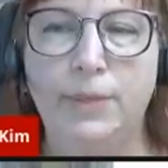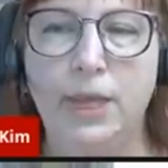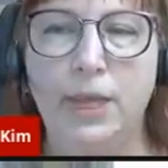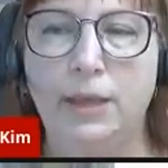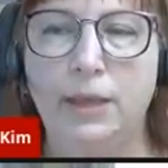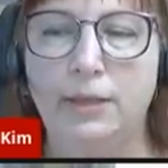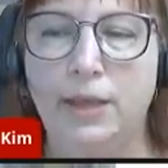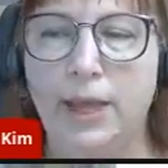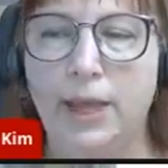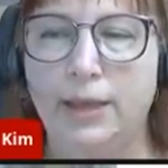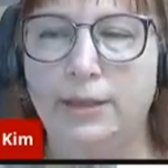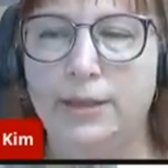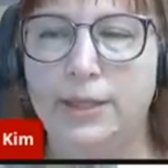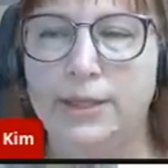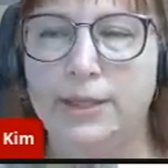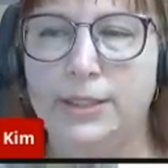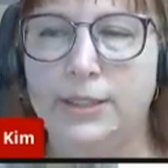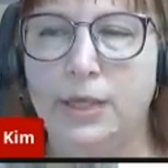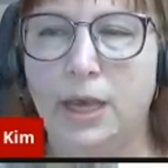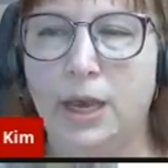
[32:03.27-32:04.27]
thing like
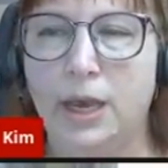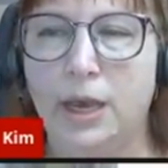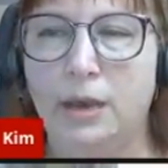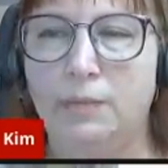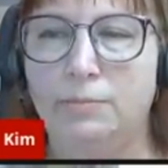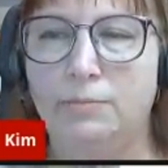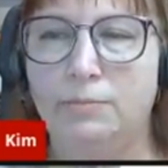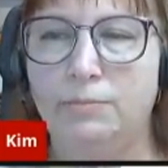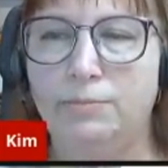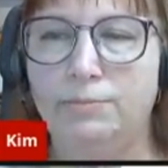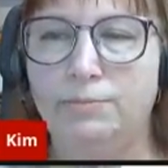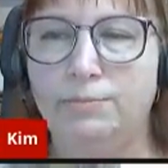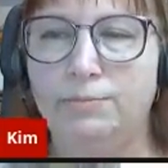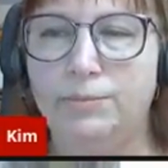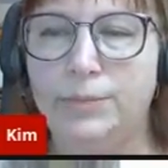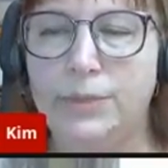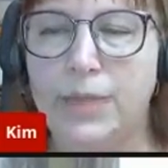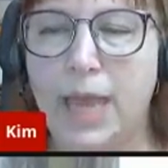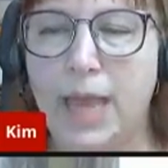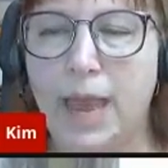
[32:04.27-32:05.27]
this
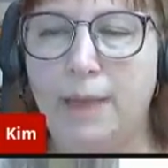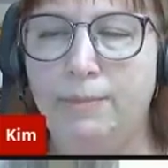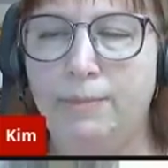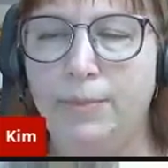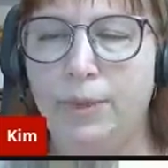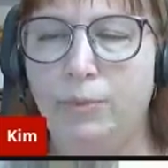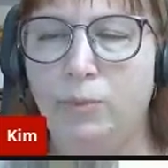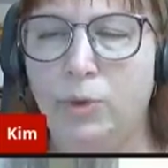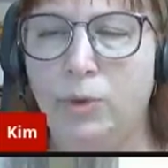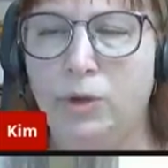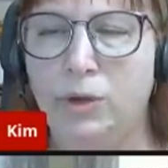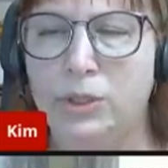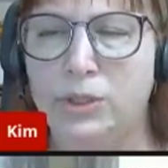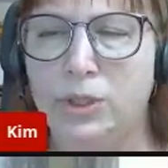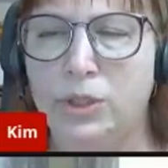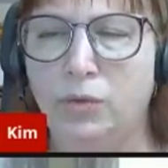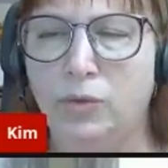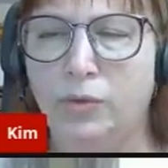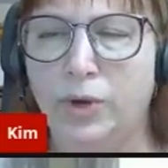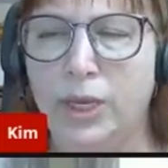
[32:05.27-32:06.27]
tab that was
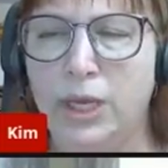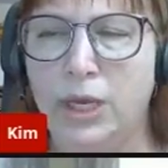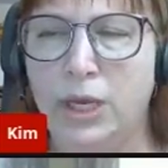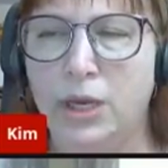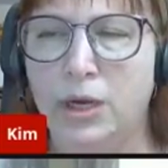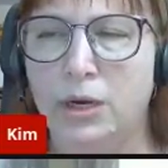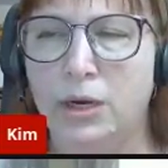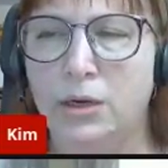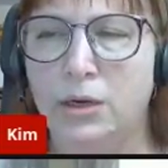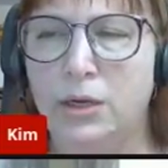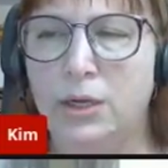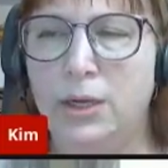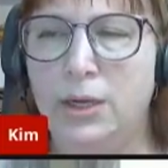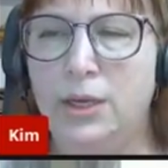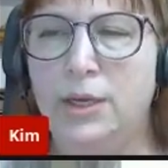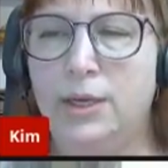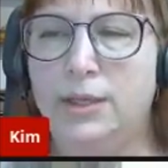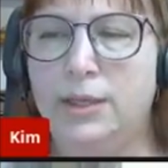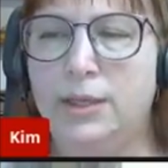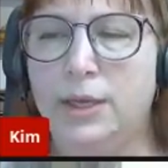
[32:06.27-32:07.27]
over here.
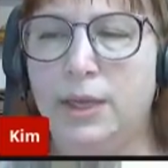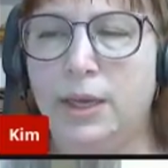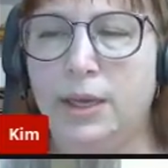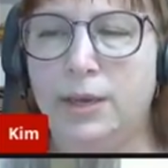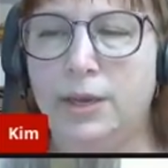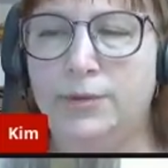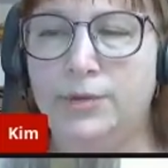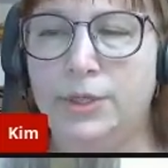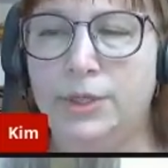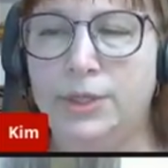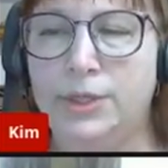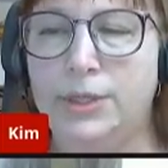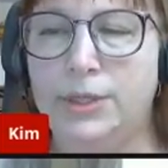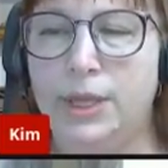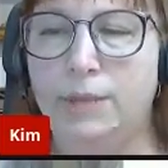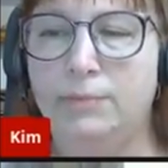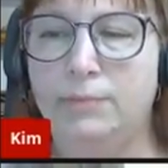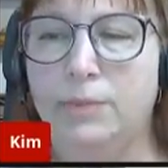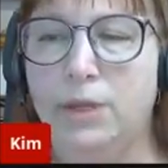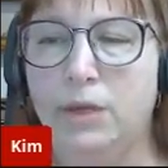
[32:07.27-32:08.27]
I think it gives you the
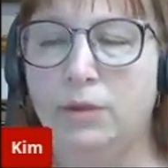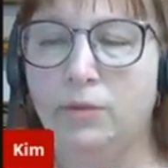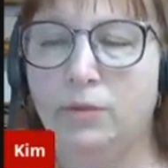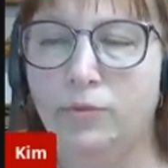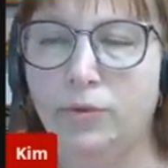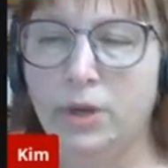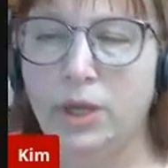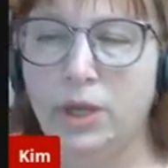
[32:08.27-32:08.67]
same thing over